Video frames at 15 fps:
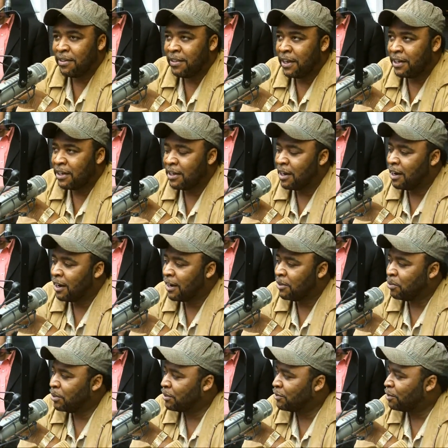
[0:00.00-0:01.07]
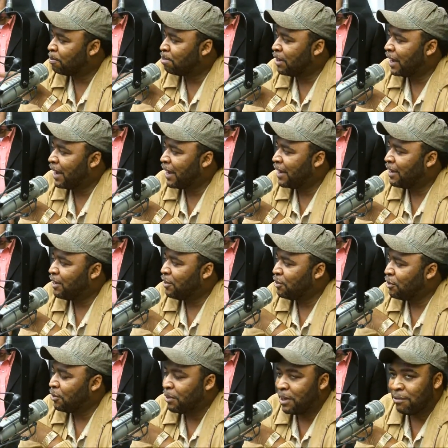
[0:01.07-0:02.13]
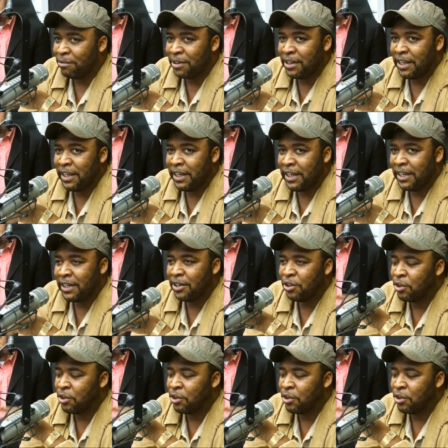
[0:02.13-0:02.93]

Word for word: that God will supply your every need.